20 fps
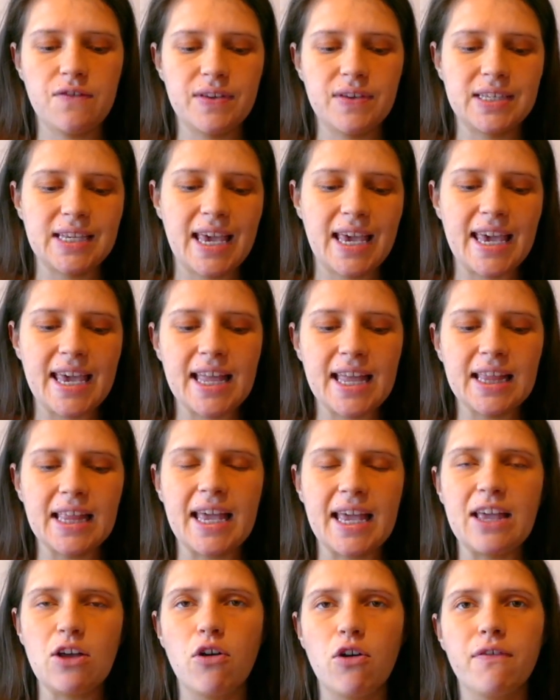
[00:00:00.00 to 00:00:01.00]
this
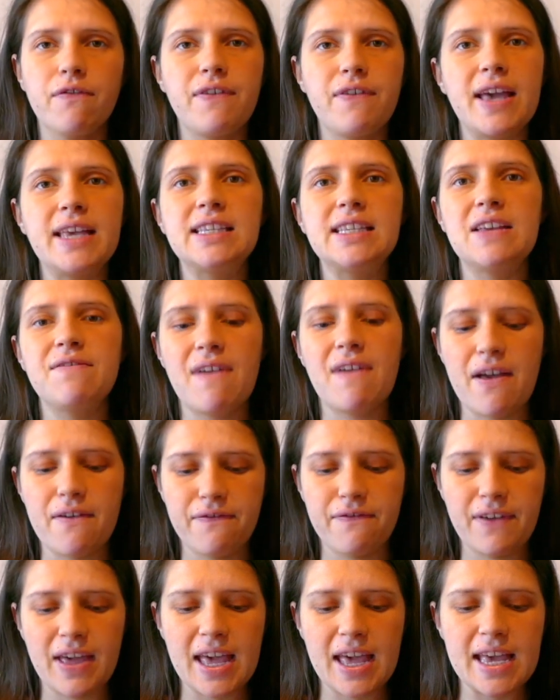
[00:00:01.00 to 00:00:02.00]
healing or facing their
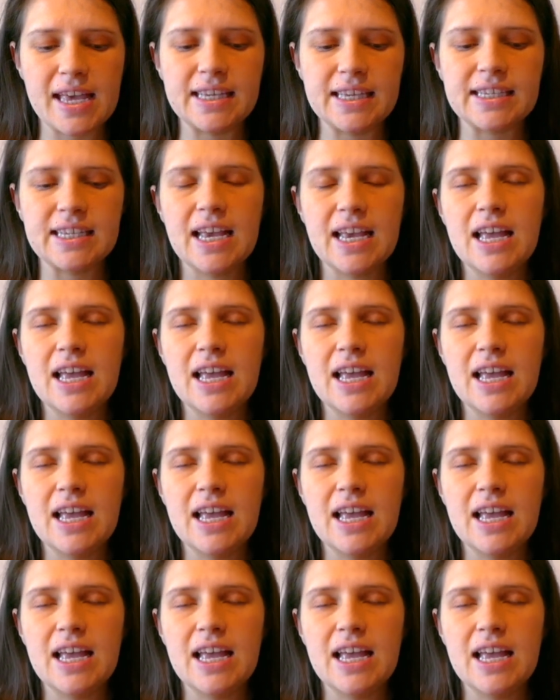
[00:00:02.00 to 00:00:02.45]
fears,